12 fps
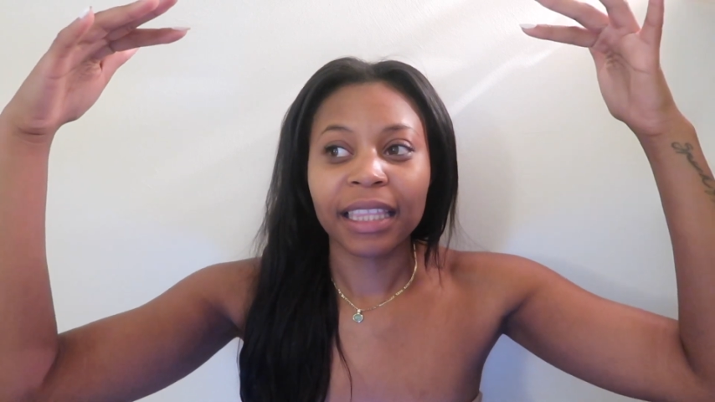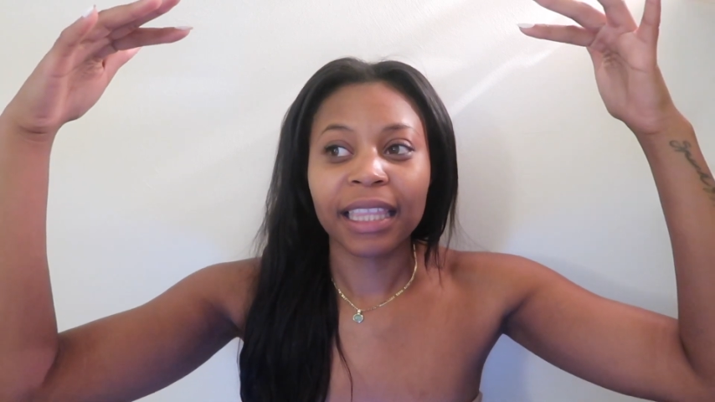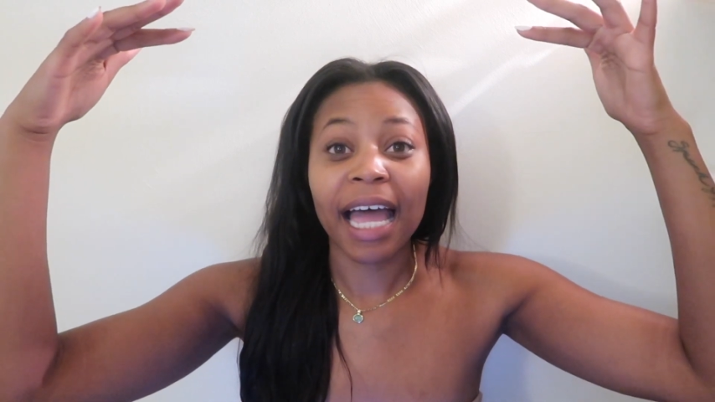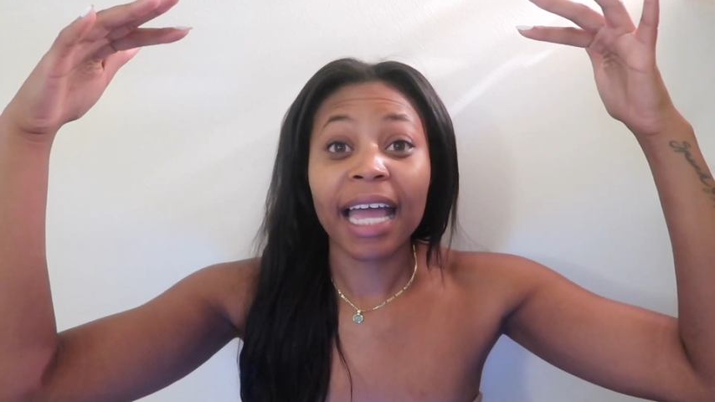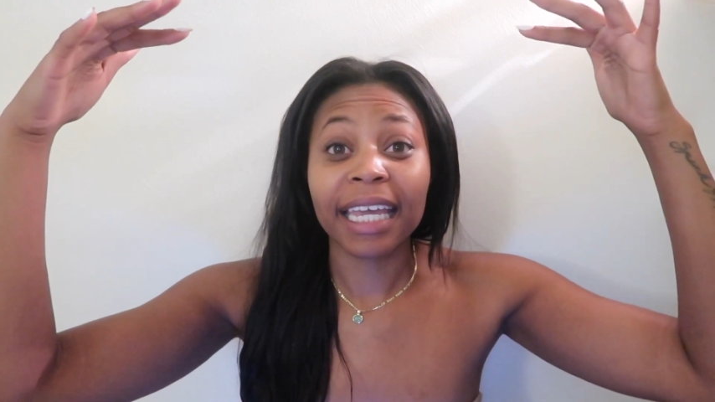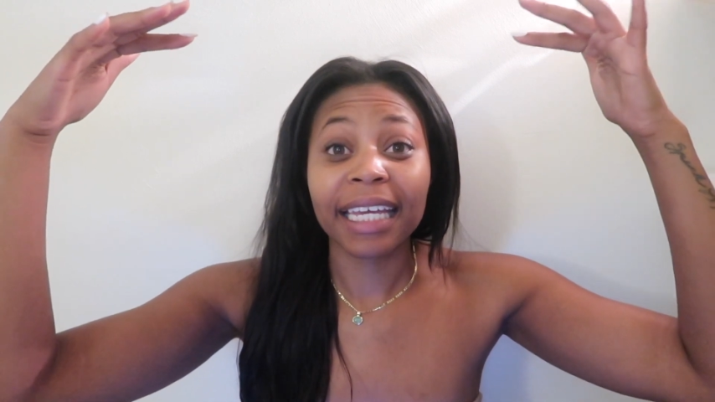
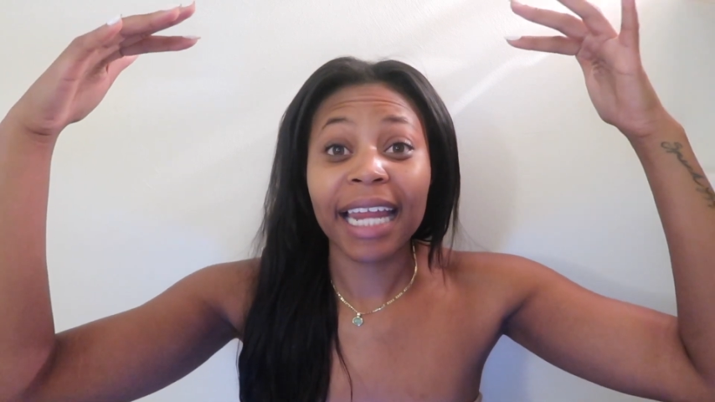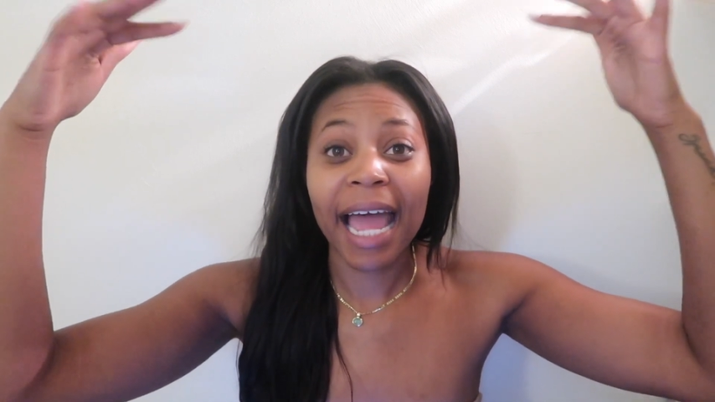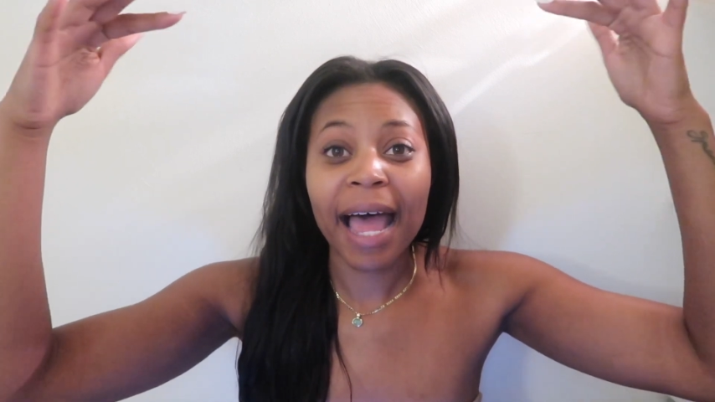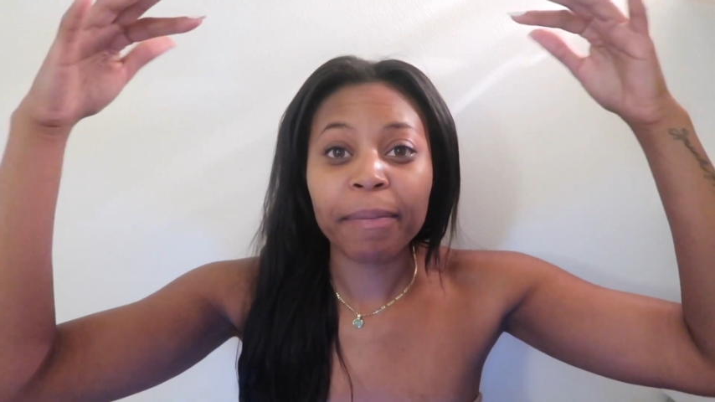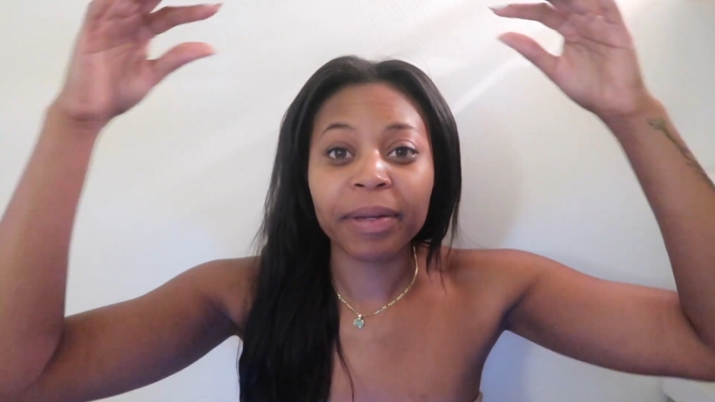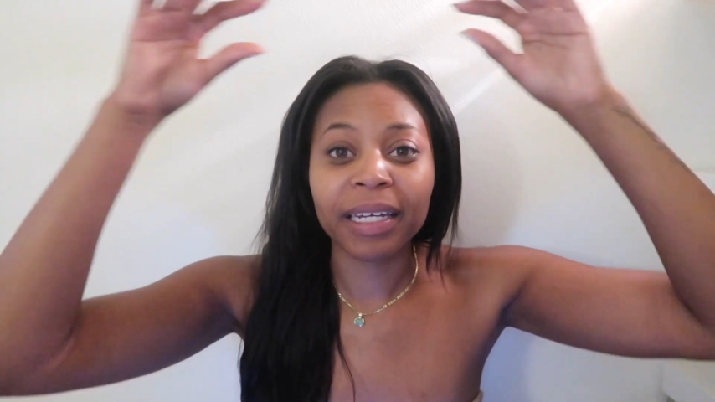that can
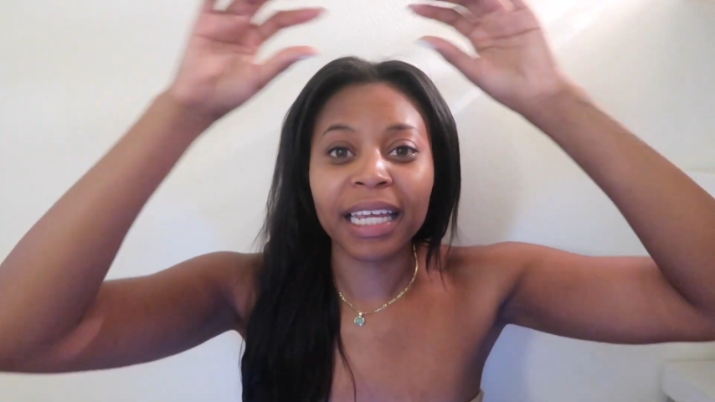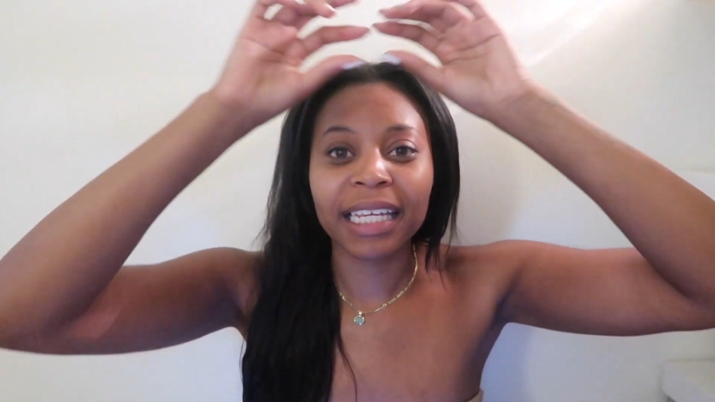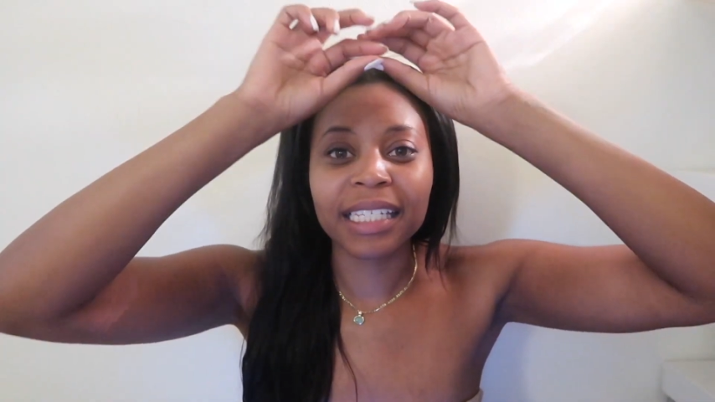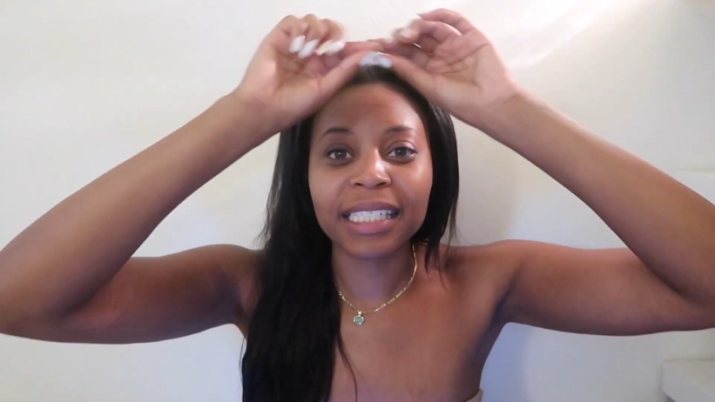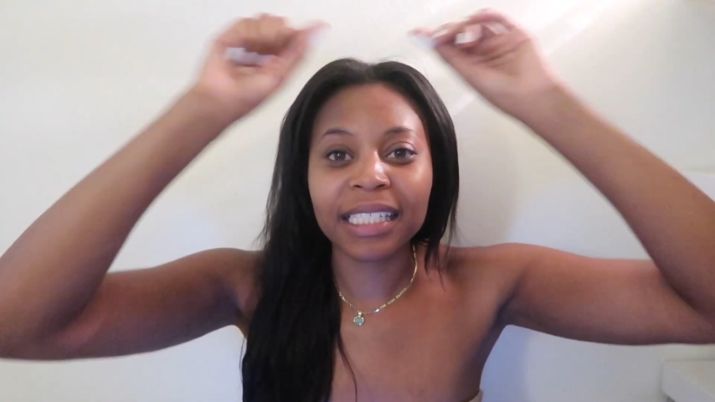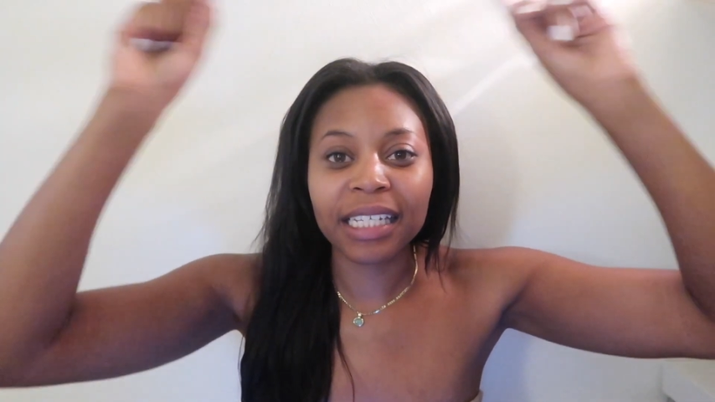happen
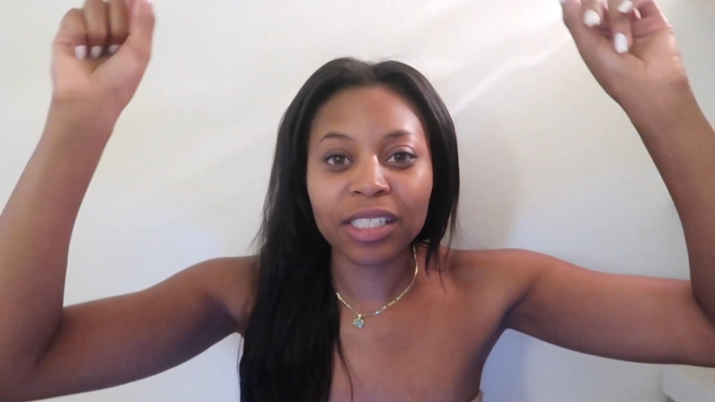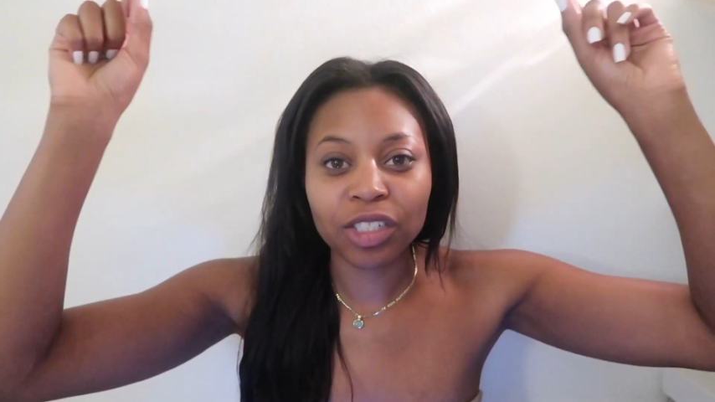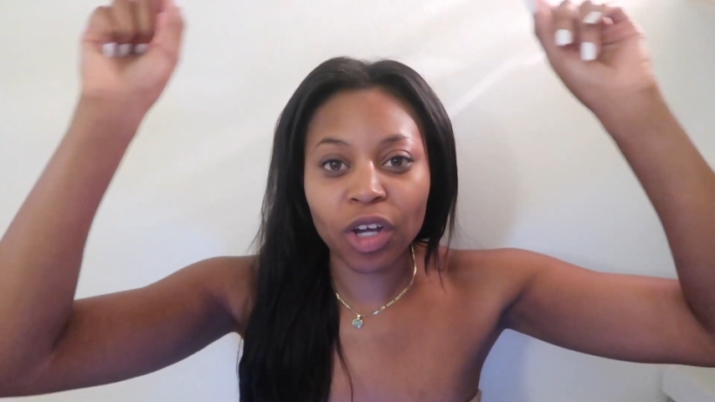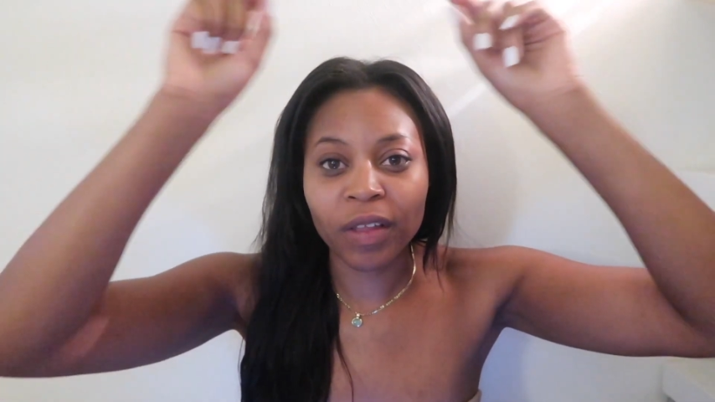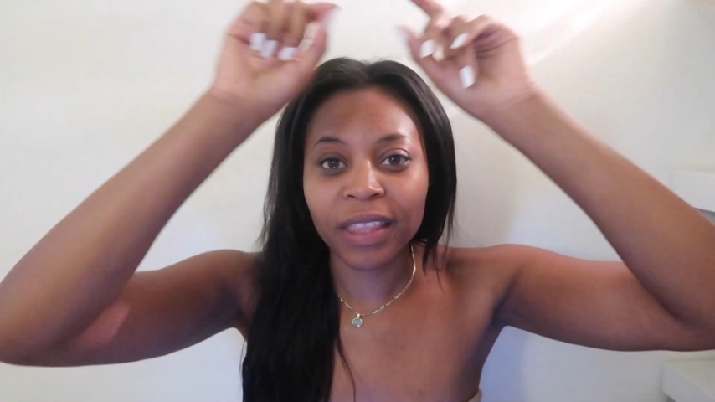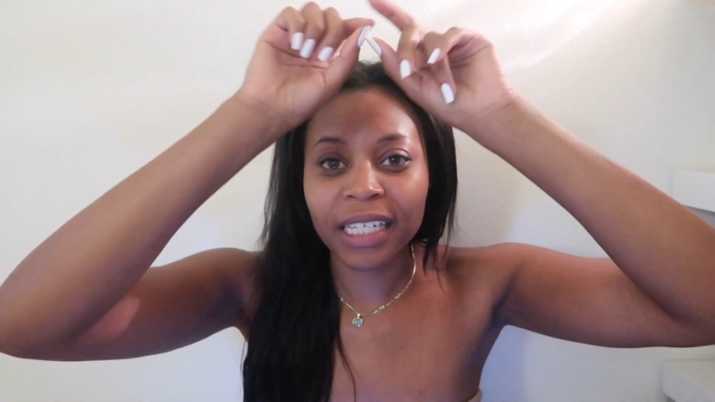
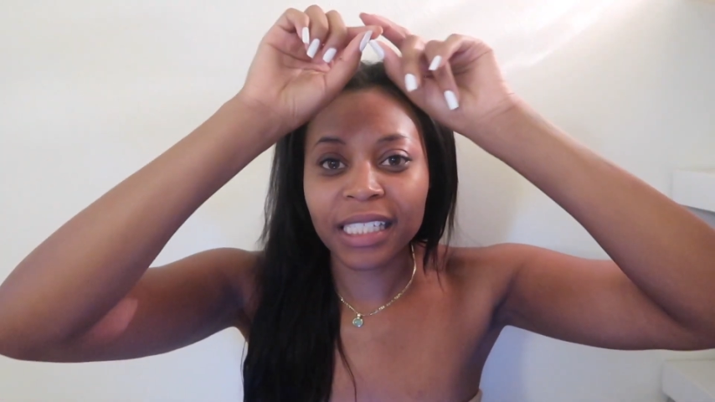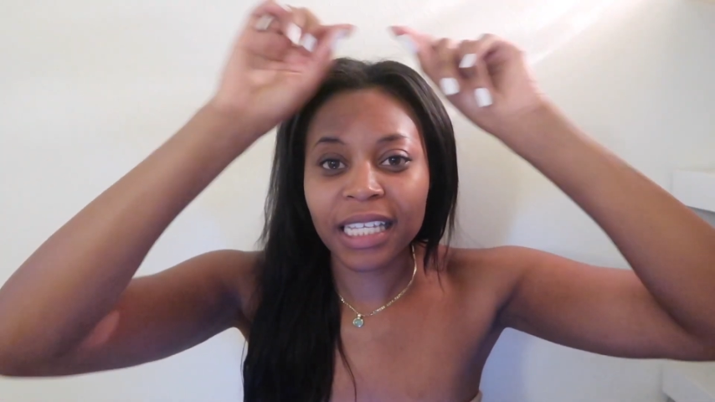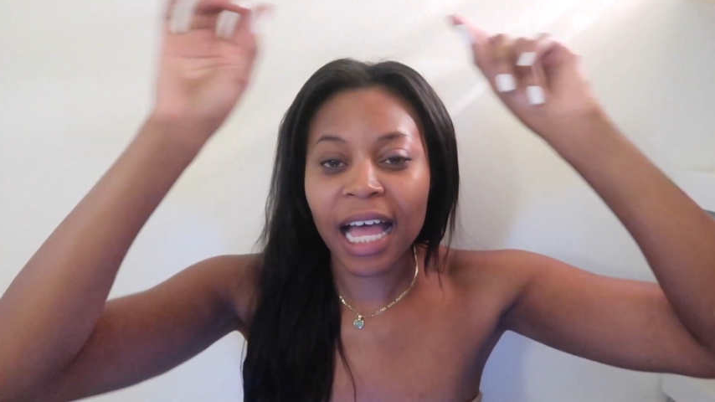exist on this